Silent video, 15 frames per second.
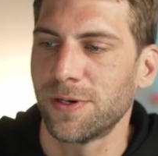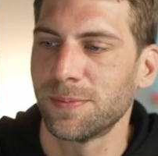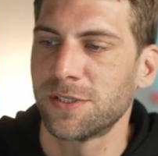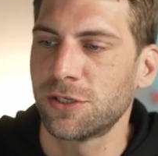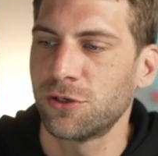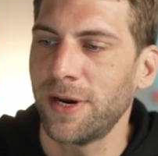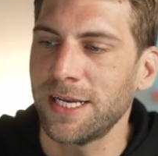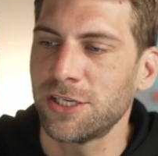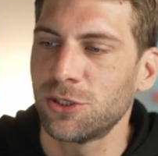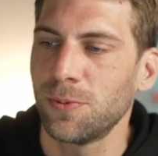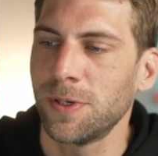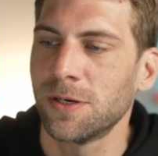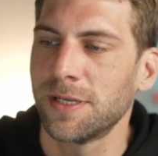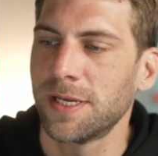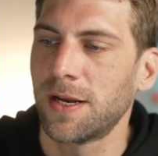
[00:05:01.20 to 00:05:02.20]
from
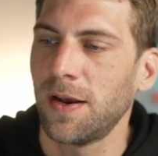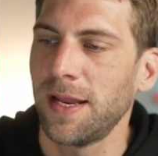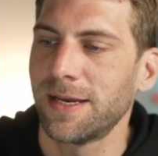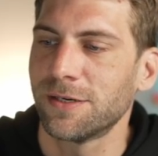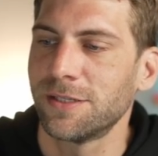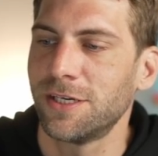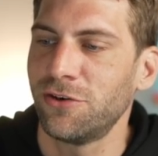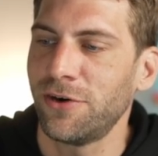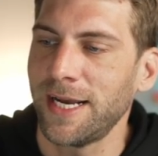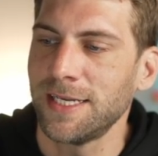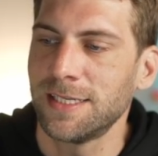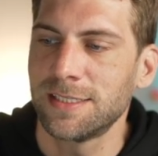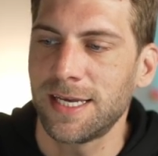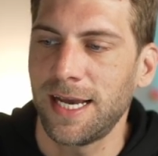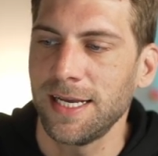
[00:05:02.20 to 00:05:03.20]
scratch we're going to click on the
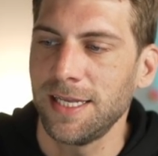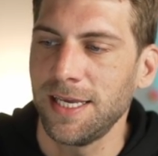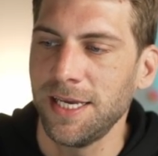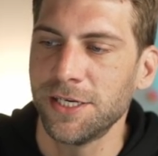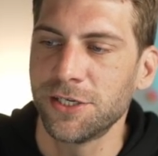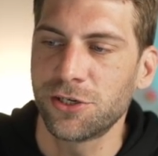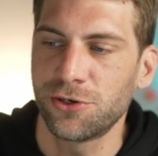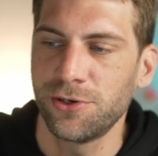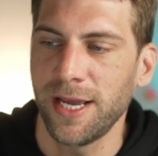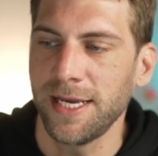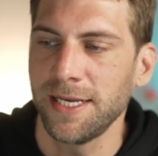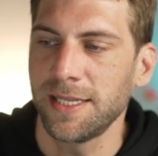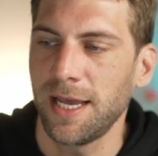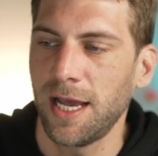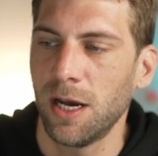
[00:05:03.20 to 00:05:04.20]
right side here
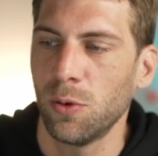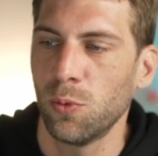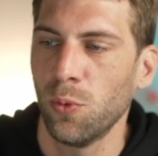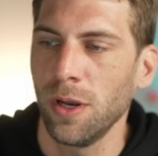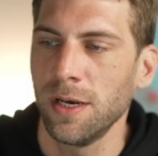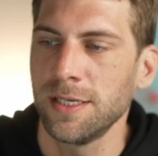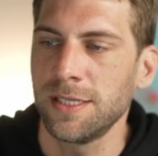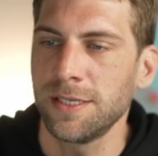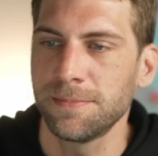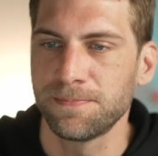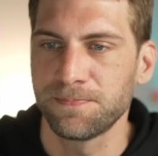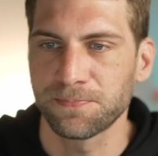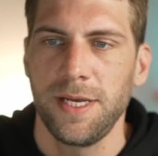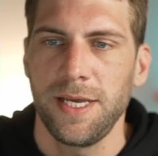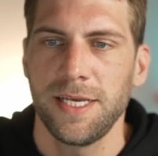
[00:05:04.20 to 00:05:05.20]
create a wallet
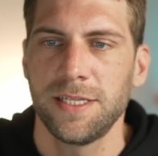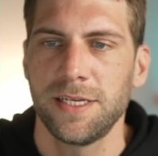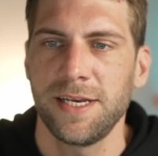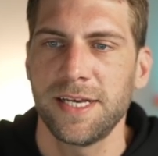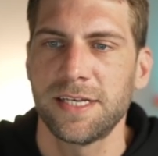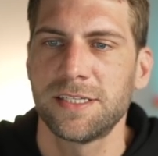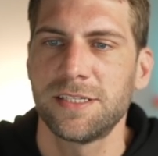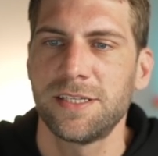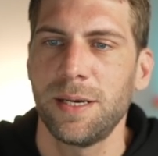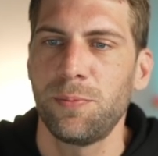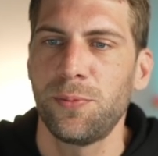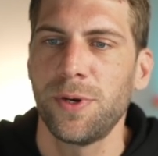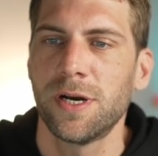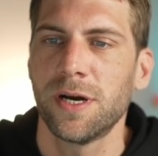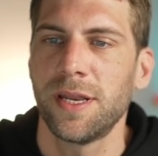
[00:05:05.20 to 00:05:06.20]
in the next
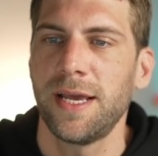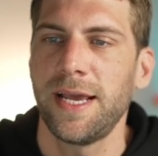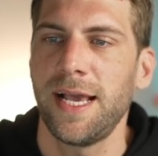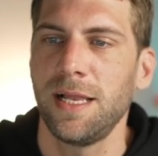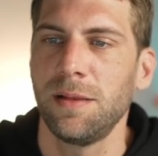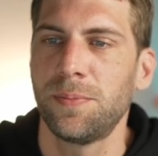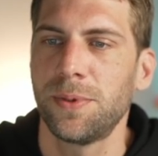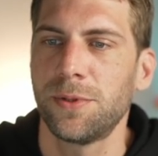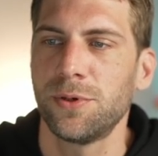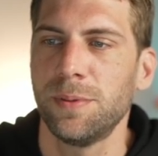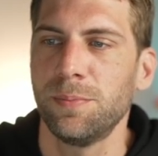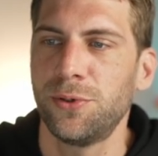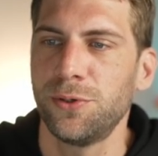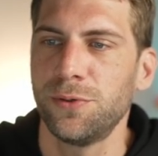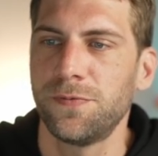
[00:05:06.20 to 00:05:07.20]
step, we're gonna help to
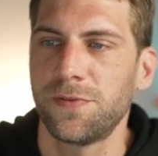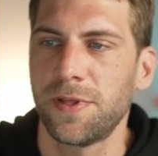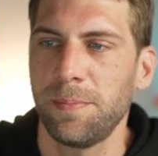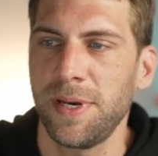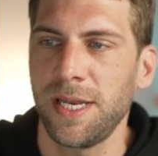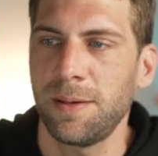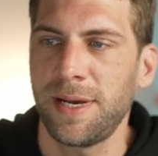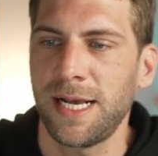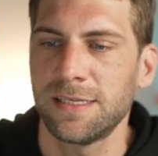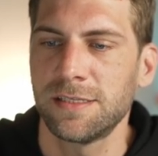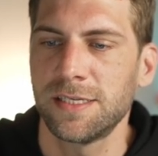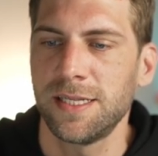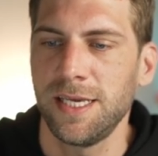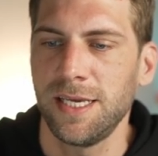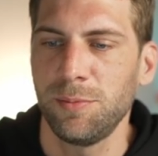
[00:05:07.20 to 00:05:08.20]
improve the
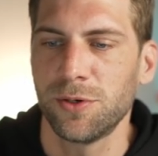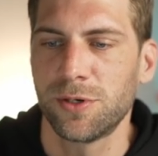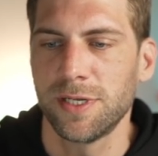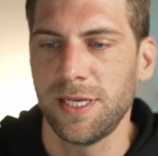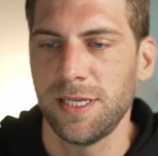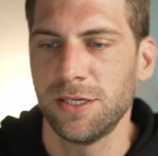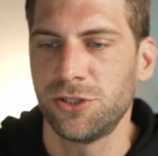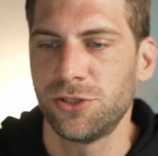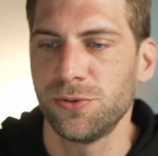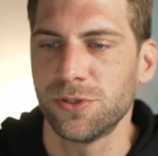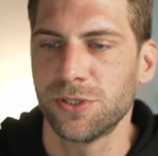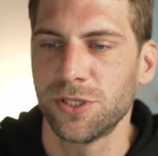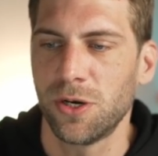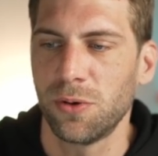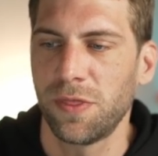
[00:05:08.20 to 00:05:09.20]
MetaMask team. You can either
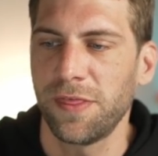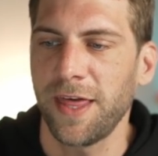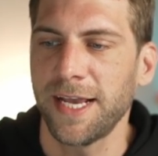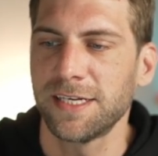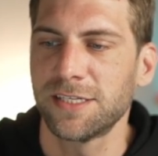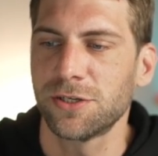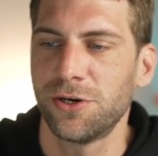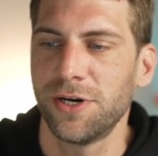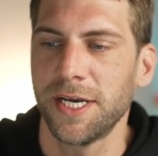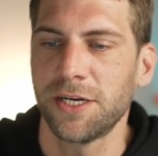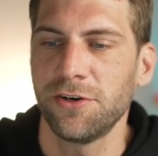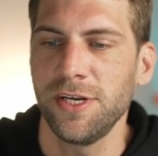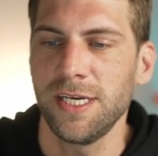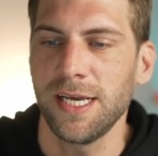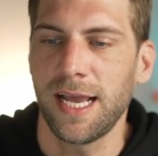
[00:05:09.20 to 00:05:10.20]
choose no thanks or
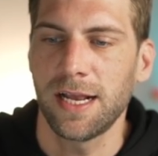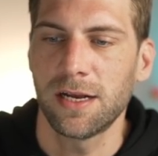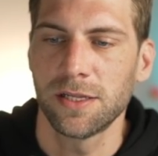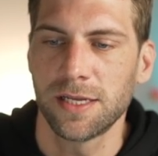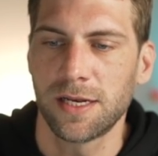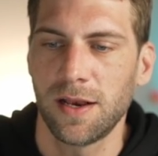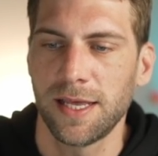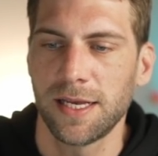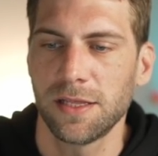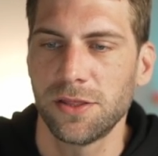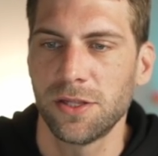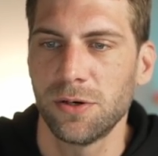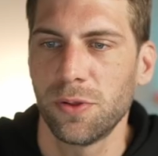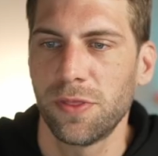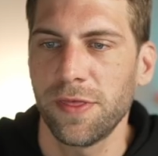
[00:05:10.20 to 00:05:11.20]
agree. I'm gonna
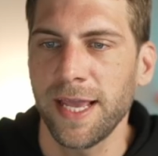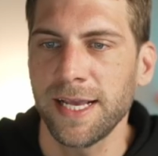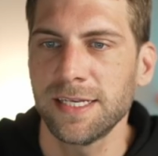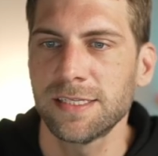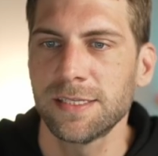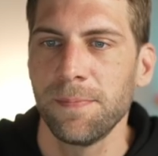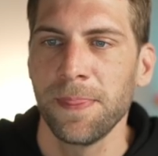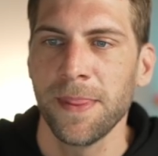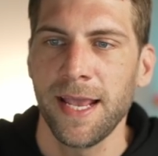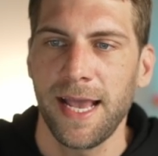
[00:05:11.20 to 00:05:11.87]
click no thanks.